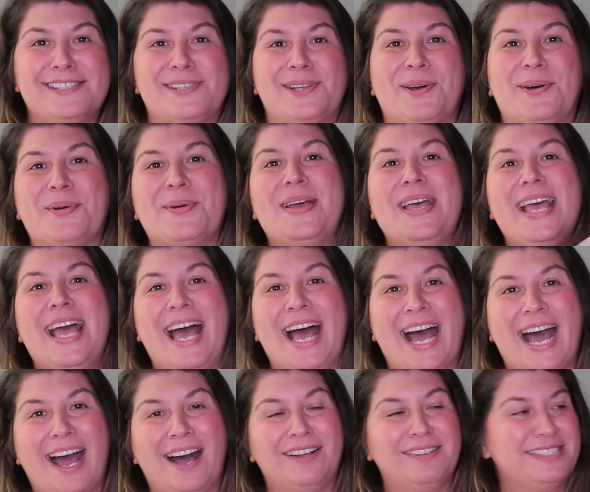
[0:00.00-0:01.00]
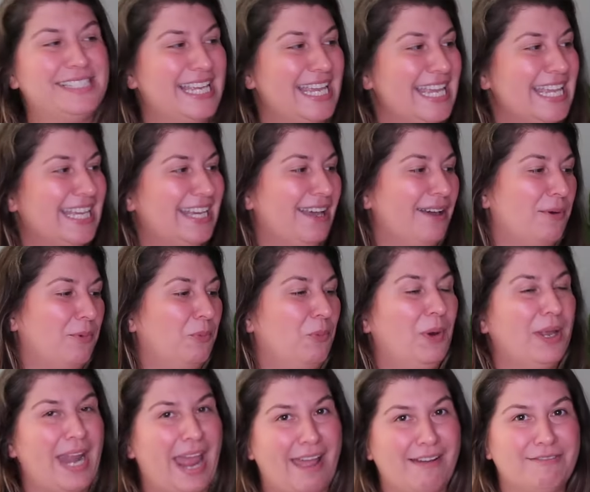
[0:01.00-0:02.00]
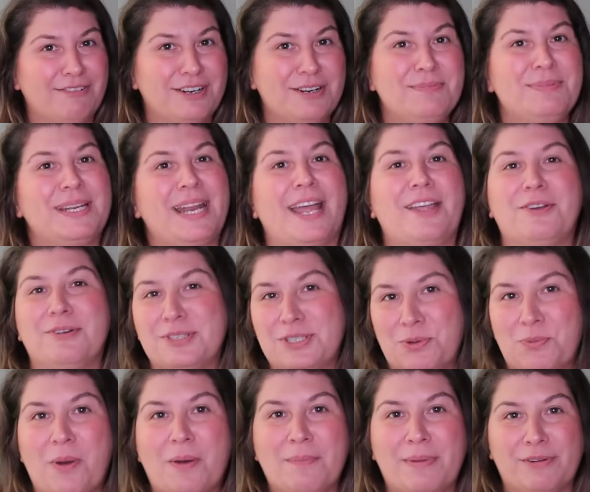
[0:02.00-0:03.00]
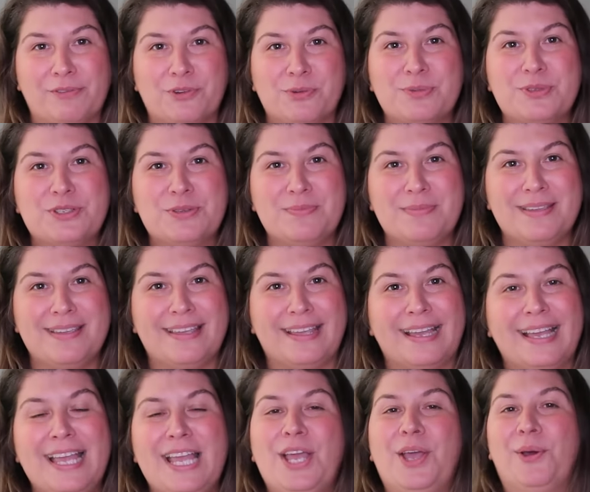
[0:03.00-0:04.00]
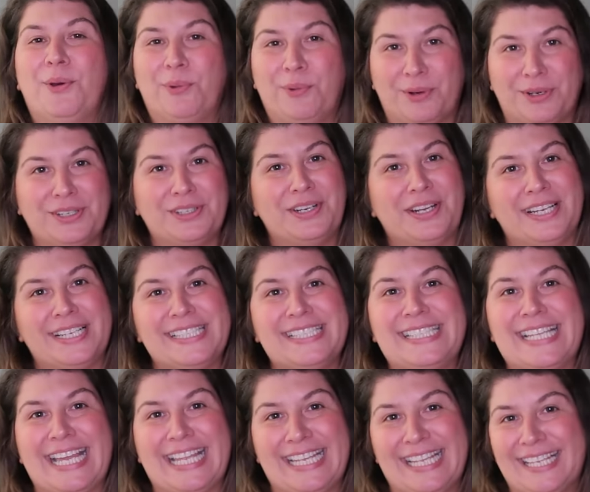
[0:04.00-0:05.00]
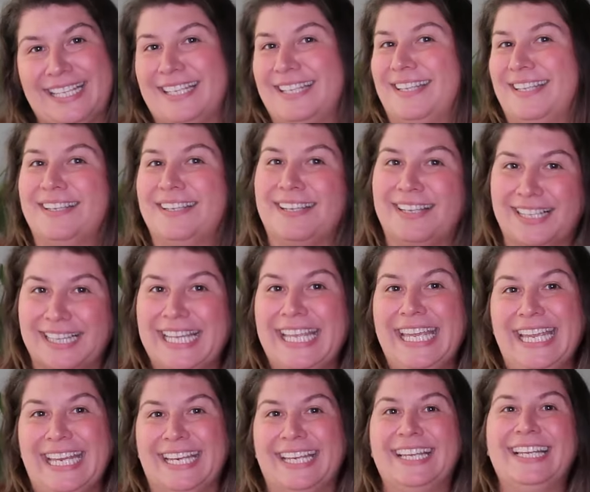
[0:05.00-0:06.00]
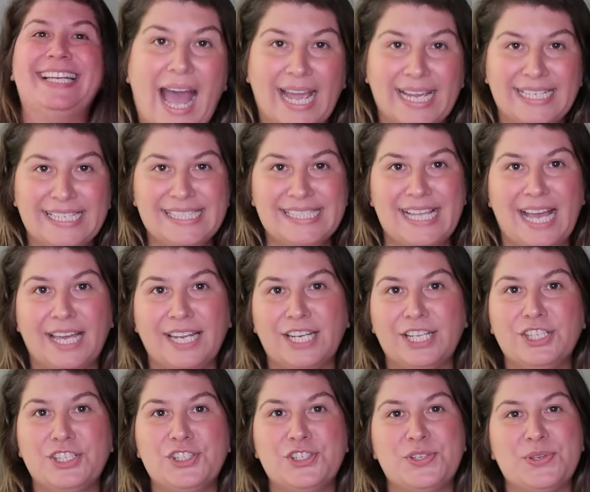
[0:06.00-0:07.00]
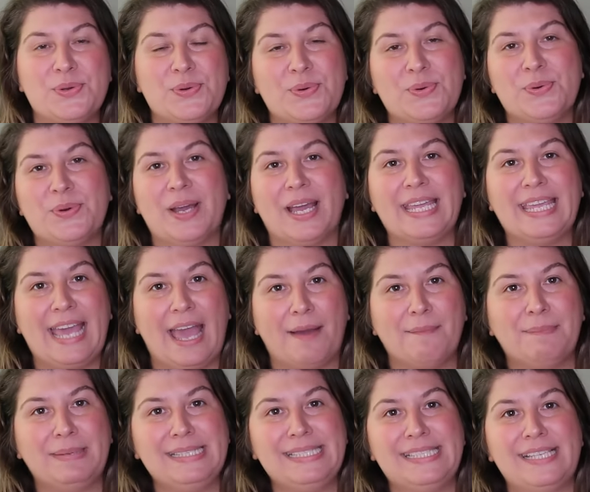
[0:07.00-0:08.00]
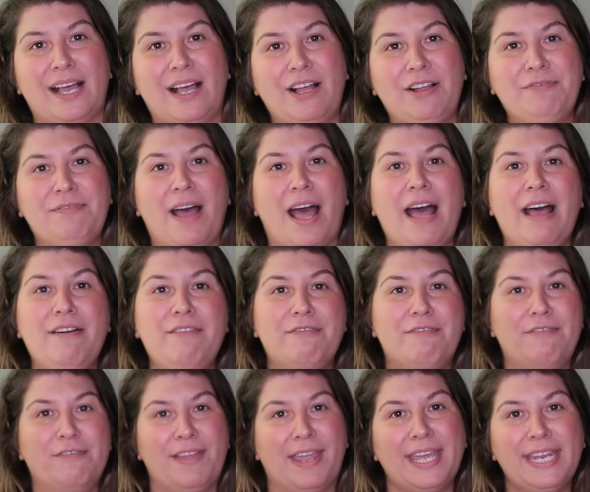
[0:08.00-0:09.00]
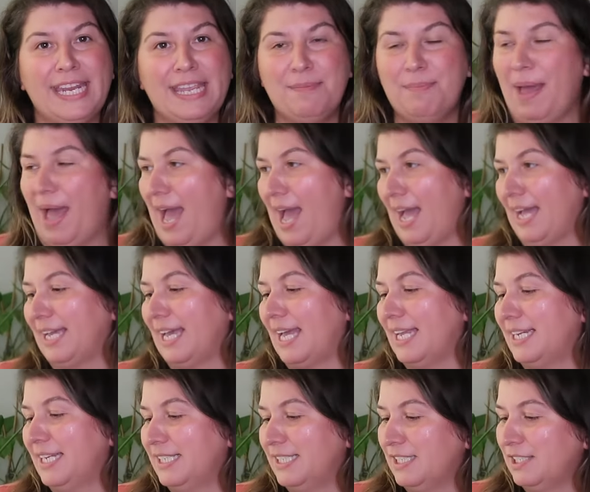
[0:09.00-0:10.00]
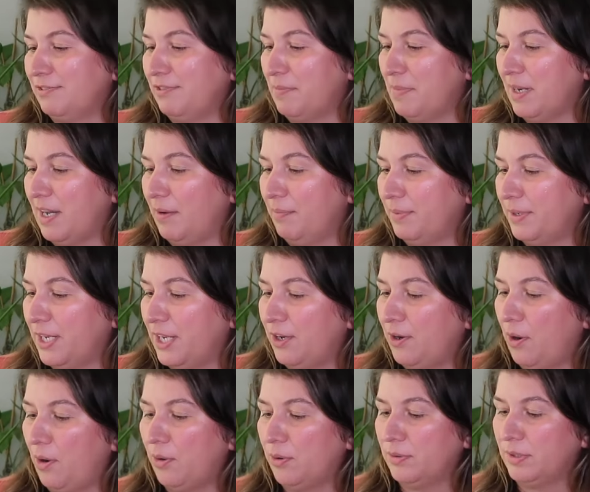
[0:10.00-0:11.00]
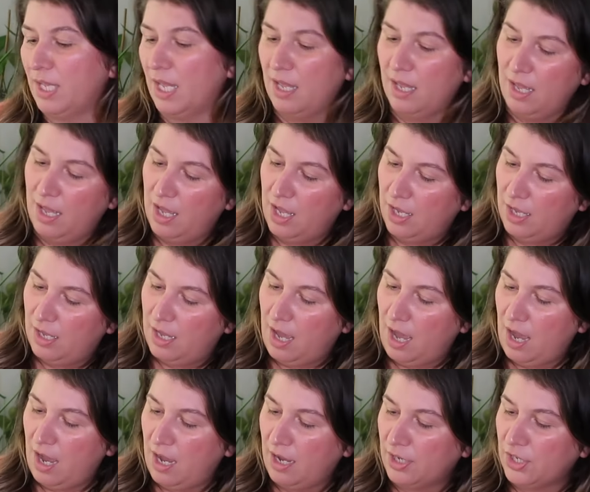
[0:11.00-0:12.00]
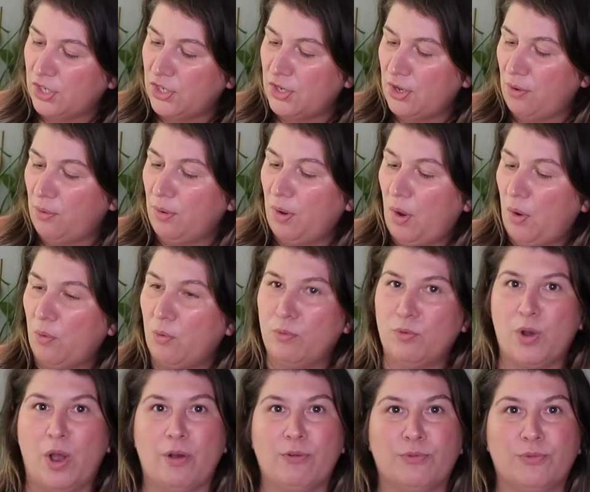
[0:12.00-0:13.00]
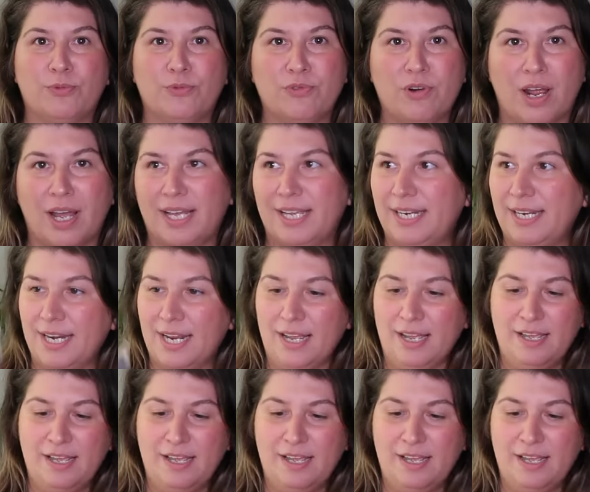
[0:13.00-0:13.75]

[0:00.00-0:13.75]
So I'll take whatever, but I also want my room to be organized and clean. I decided to get myself a fanny pack, and this is from a company called Yogo Run.